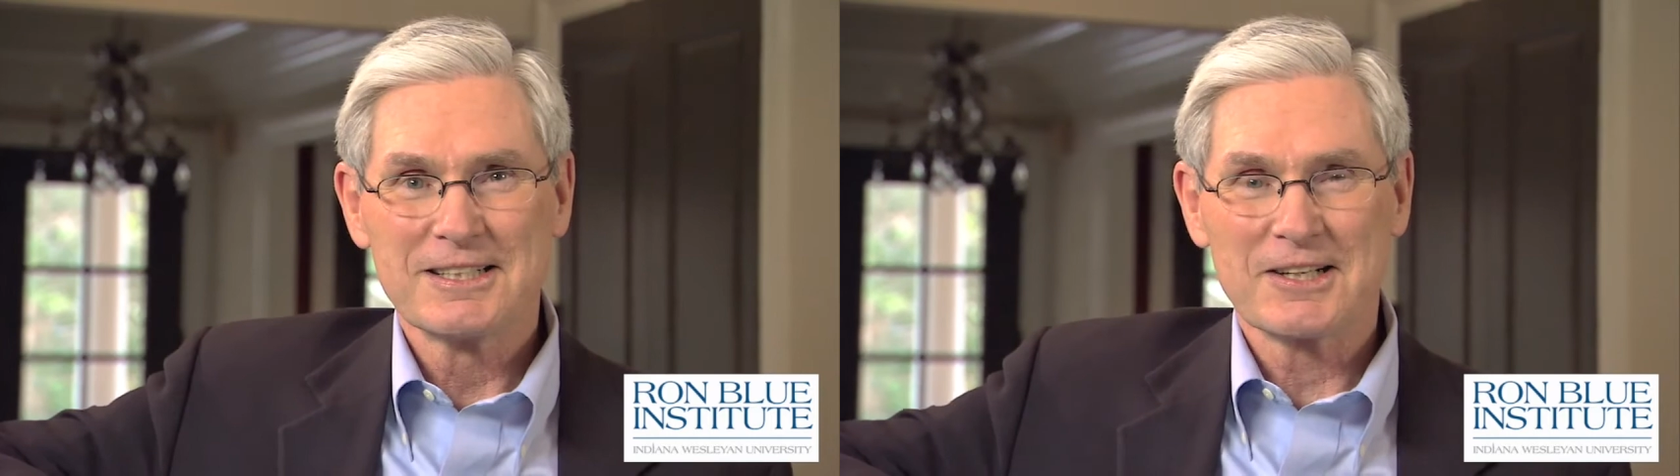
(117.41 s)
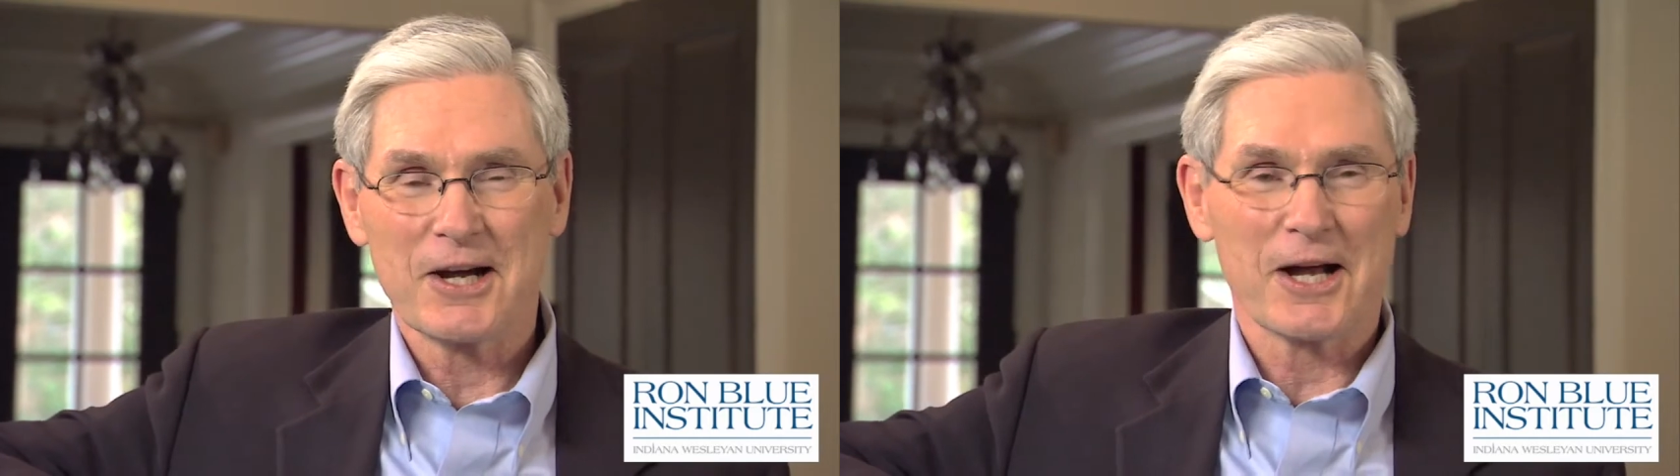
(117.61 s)

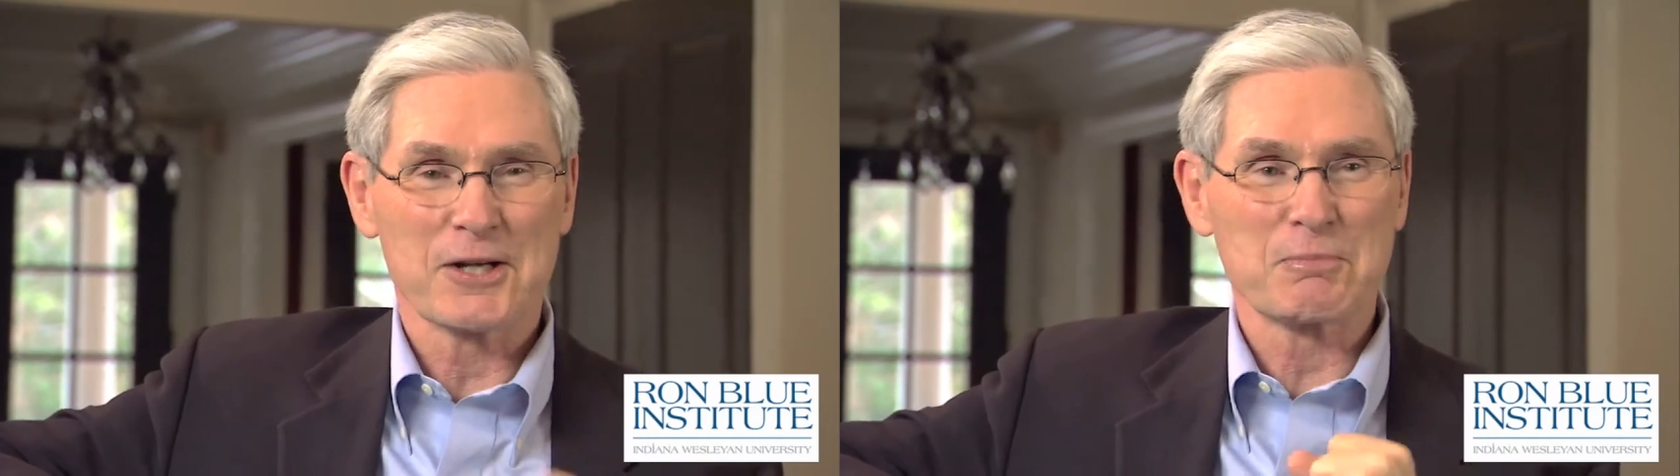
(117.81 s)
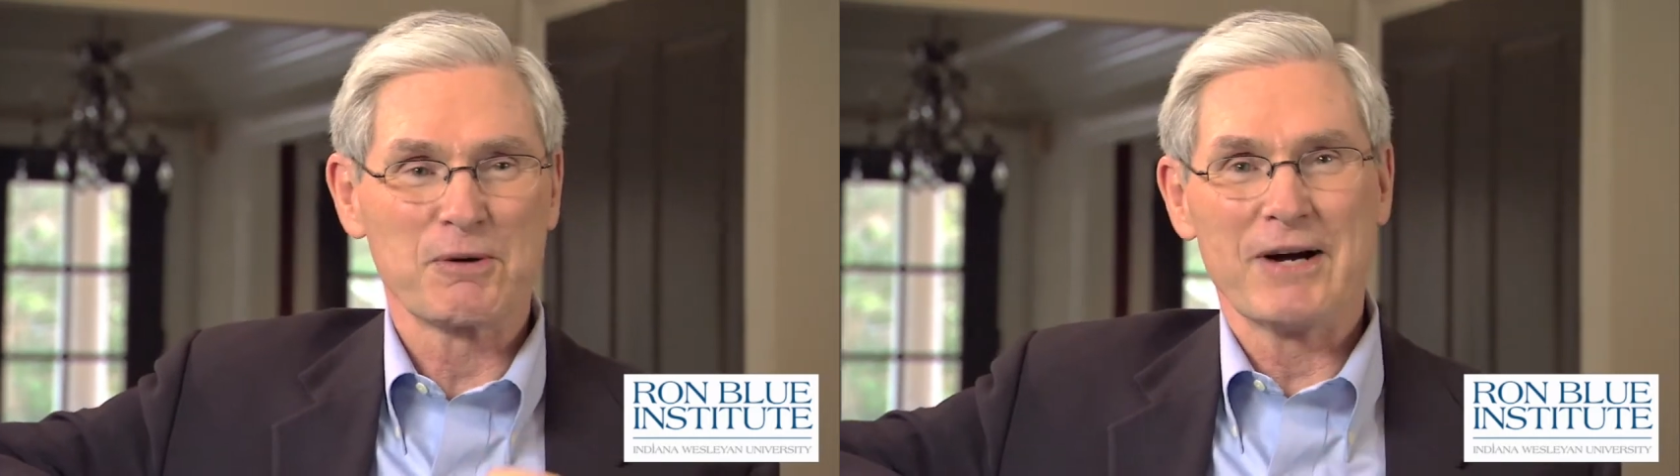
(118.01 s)
God
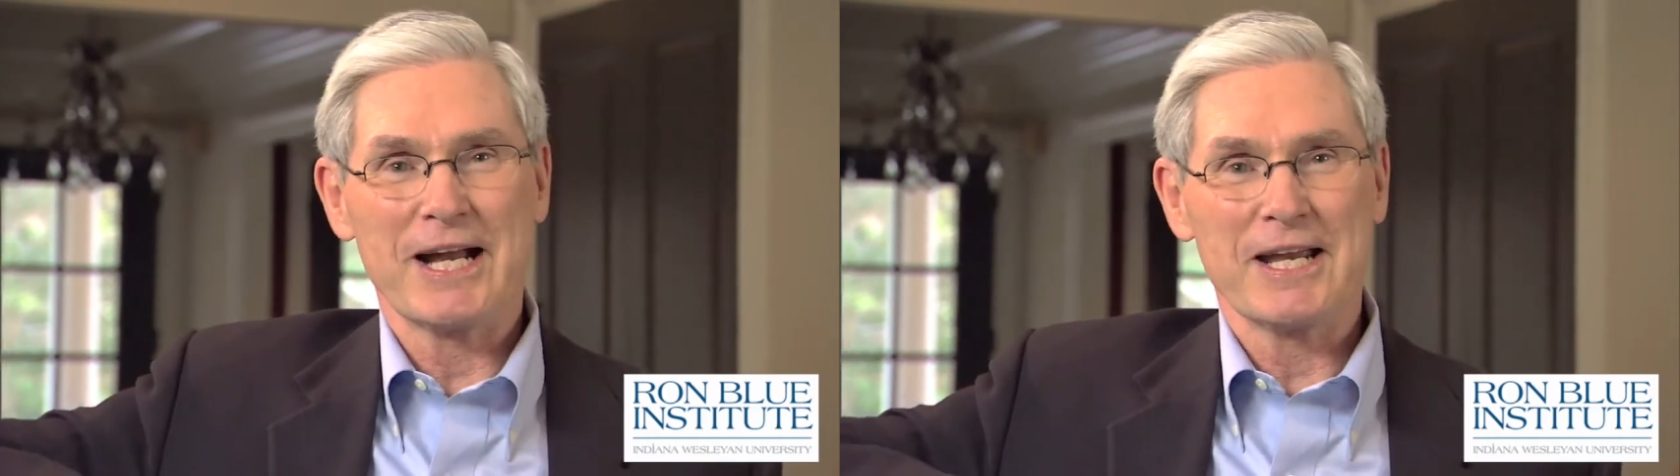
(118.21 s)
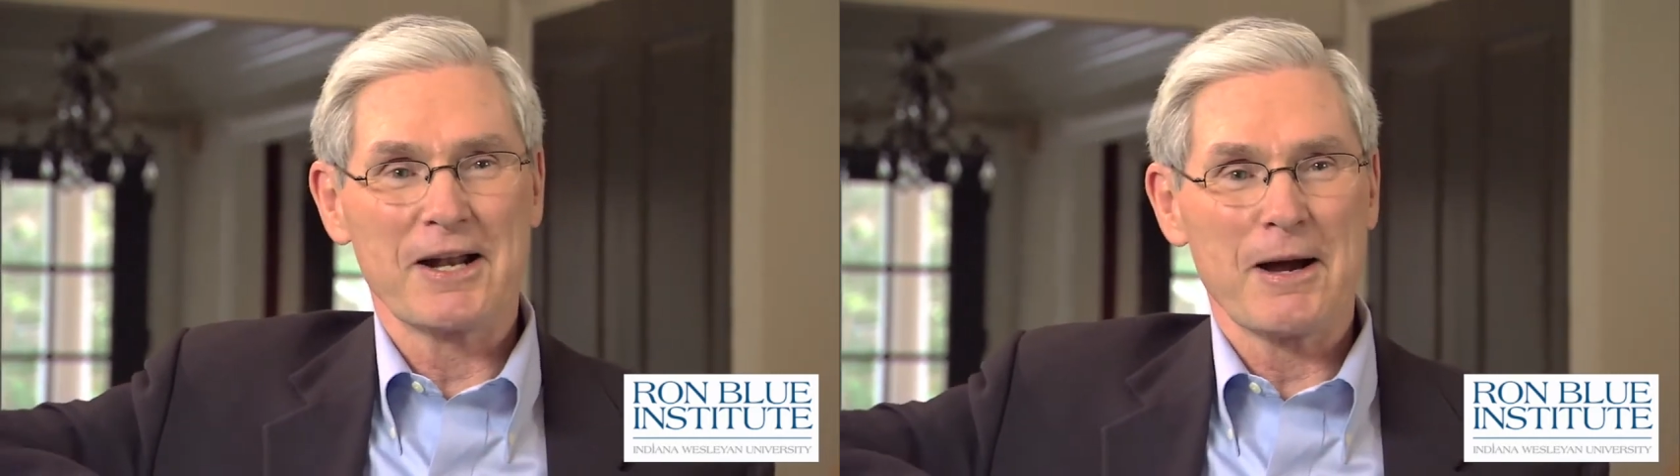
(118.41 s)
is
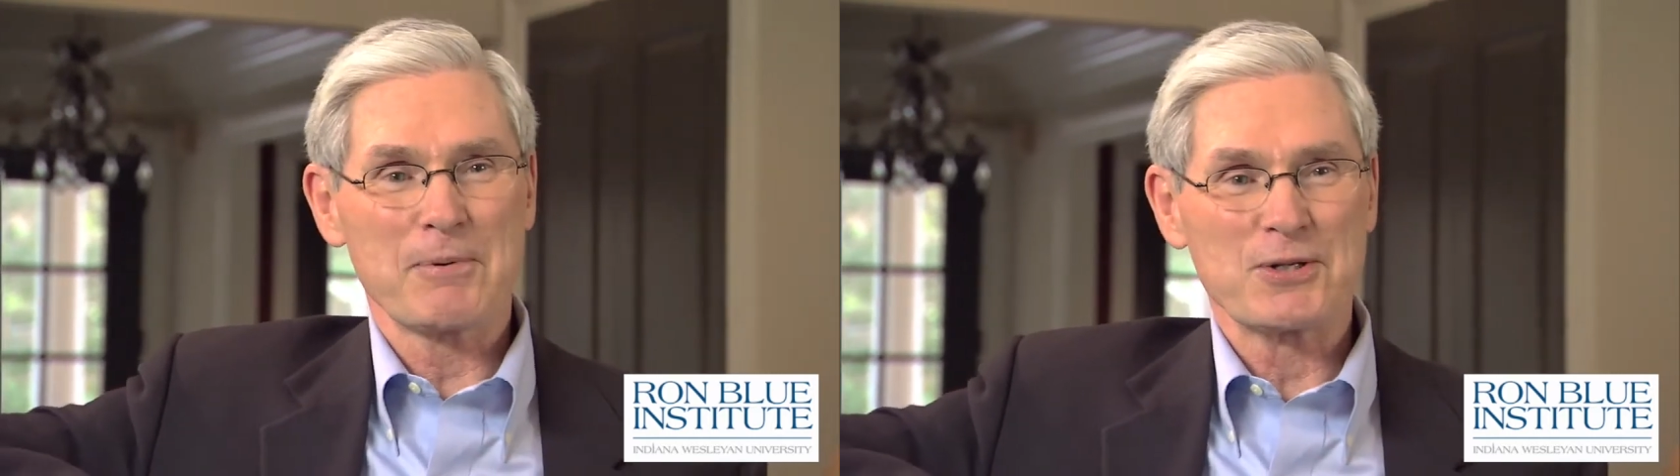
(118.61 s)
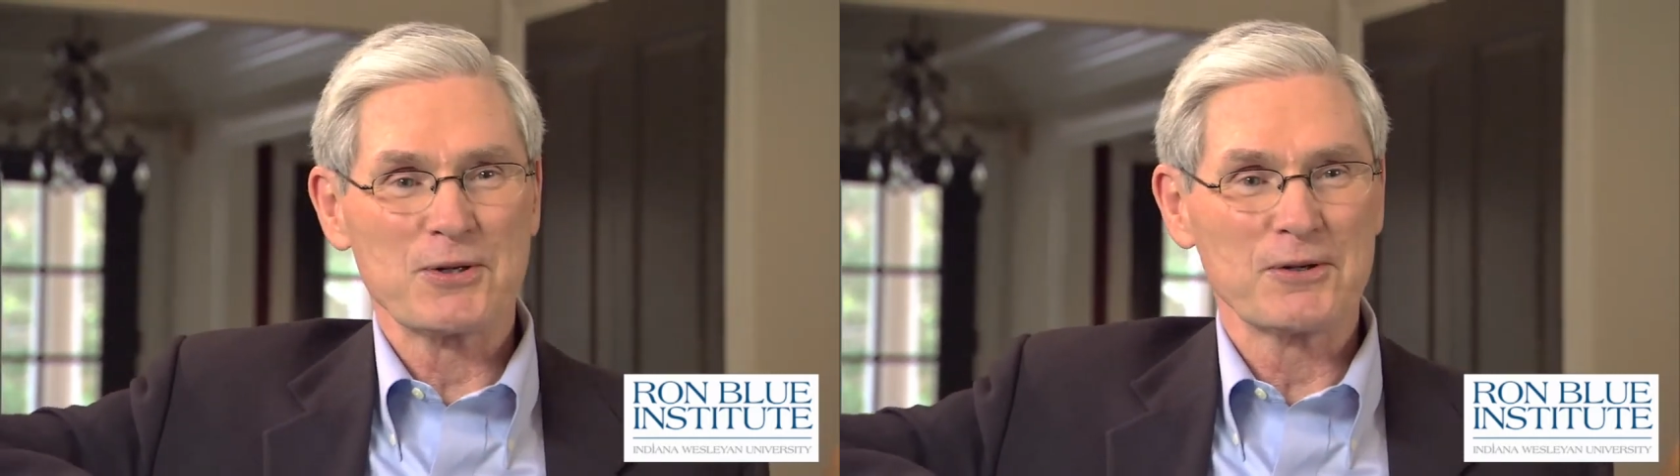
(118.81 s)
providing an
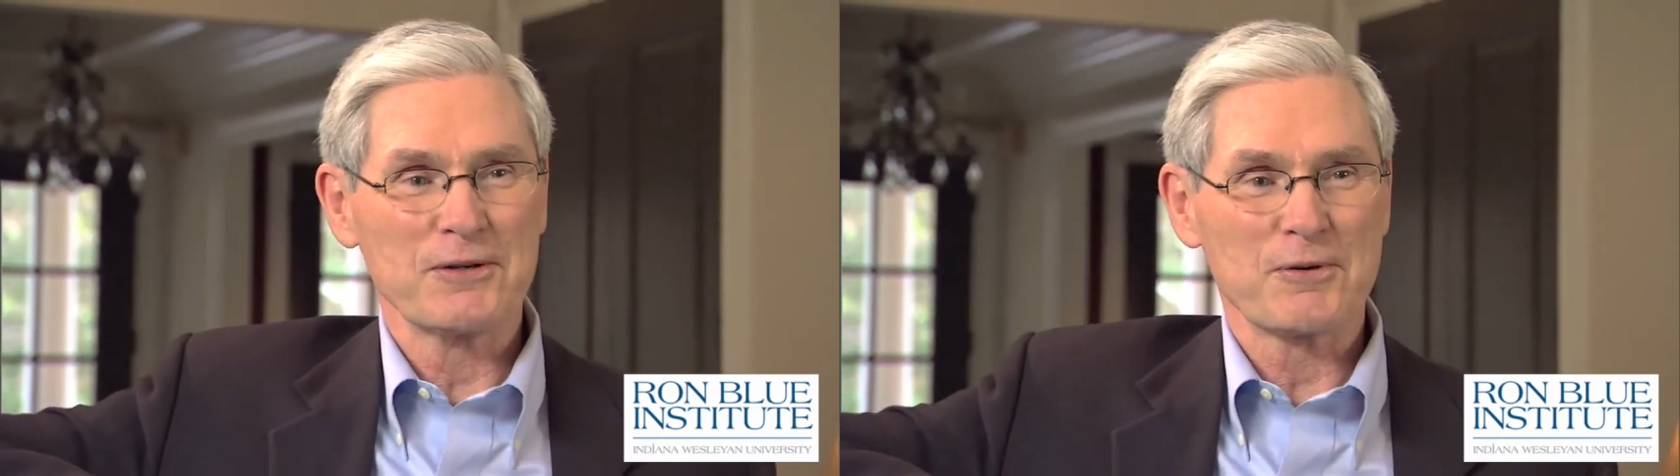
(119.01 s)
opportunity